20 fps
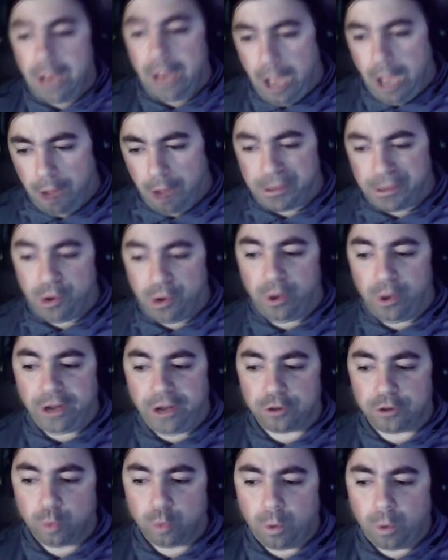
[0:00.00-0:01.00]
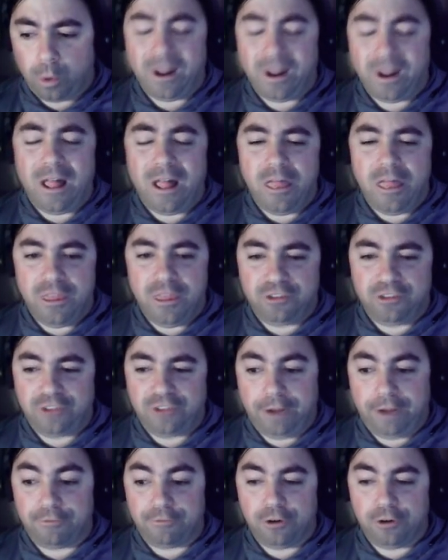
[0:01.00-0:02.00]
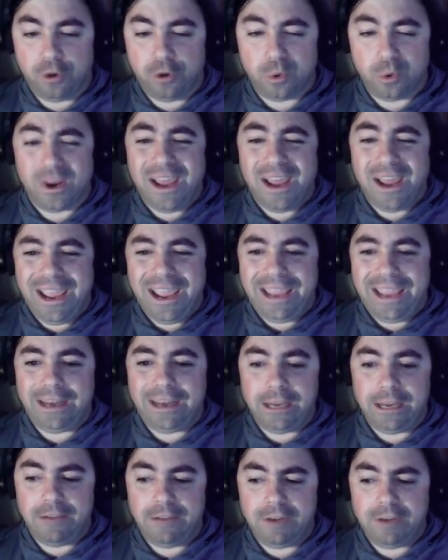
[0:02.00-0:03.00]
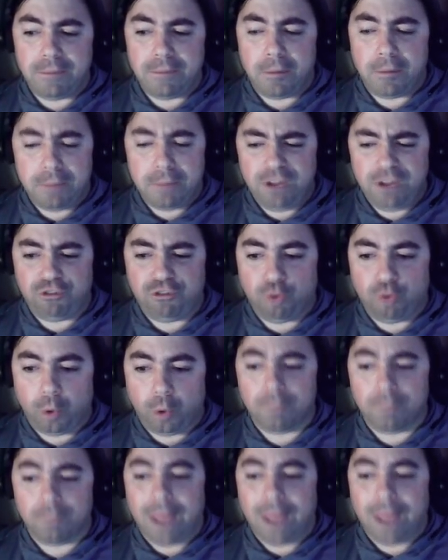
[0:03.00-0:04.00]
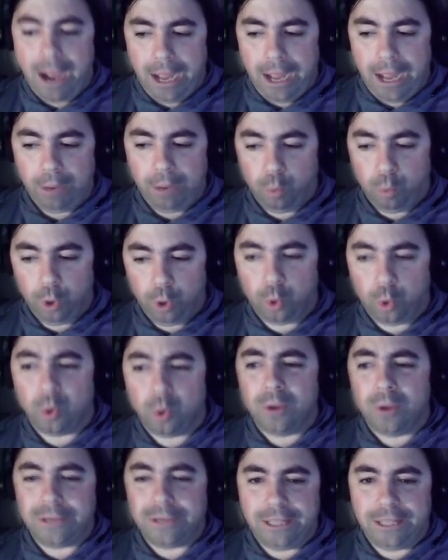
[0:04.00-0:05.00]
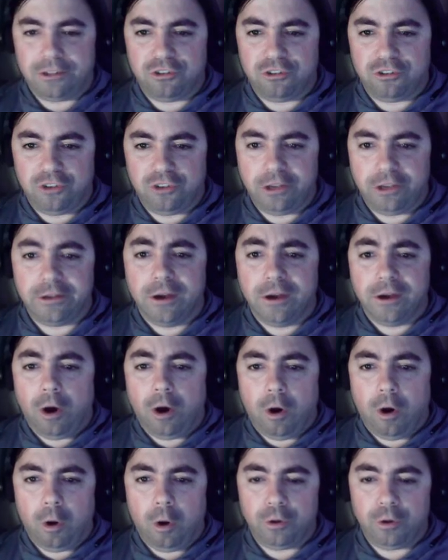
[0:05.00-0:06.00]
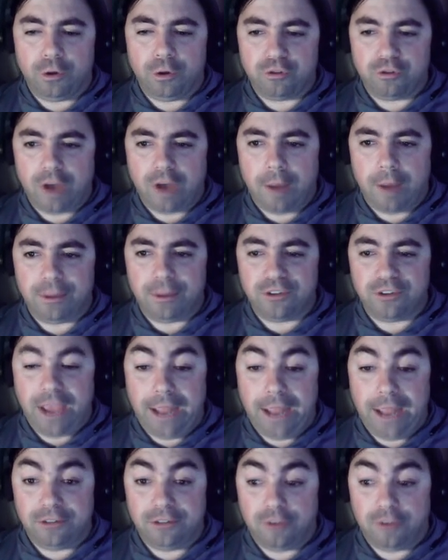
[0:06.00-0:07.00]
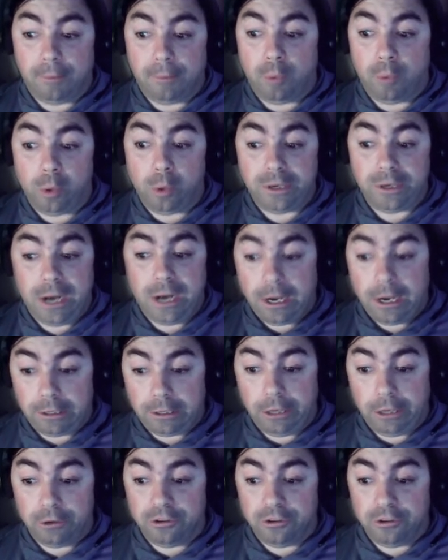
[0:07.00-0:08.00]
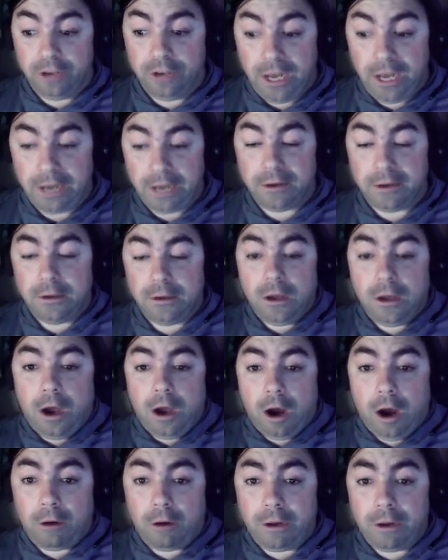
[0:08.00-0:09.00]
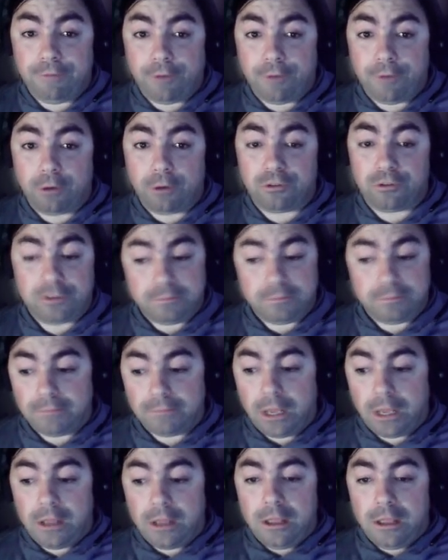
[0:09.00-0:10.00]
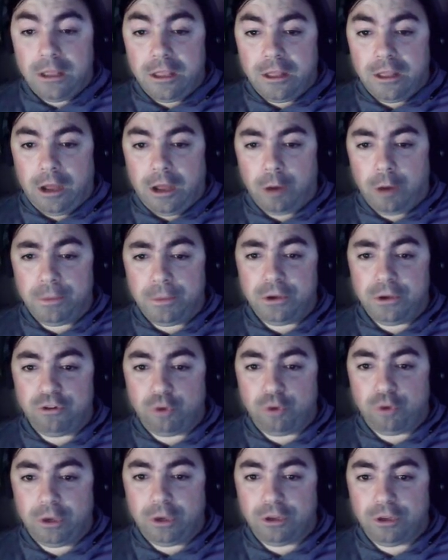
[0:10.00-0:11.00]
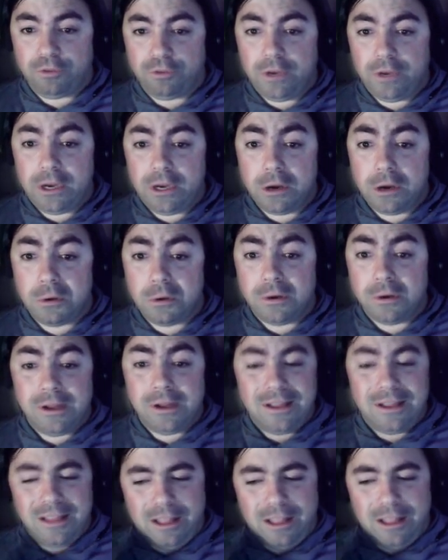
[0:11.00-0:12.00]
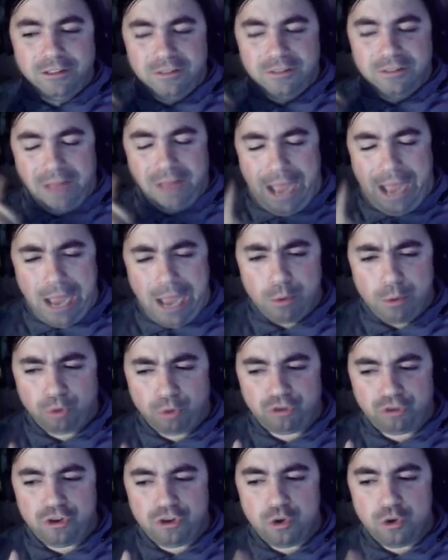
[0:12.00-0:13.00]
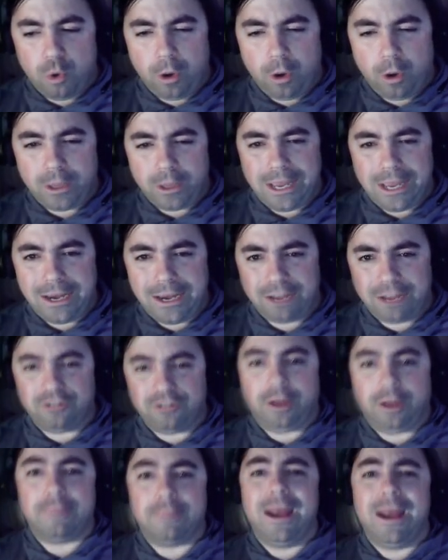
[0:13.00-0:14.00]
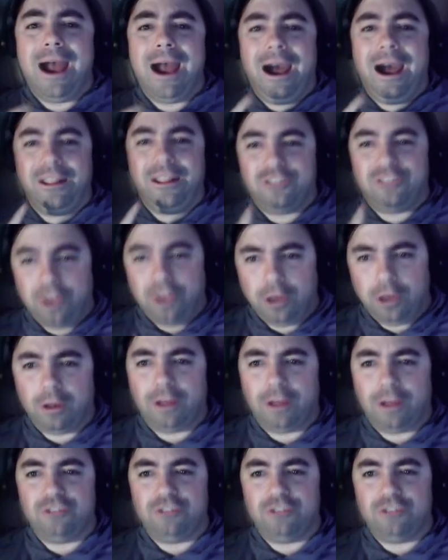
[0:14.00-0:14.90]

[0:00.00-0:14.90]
I'll be going out to work this afternoon and evening, but be sure I will get to see all those comments at some point later today. Alrighty, folks, hope you enjoyed this video. I will see you all again next time. Until I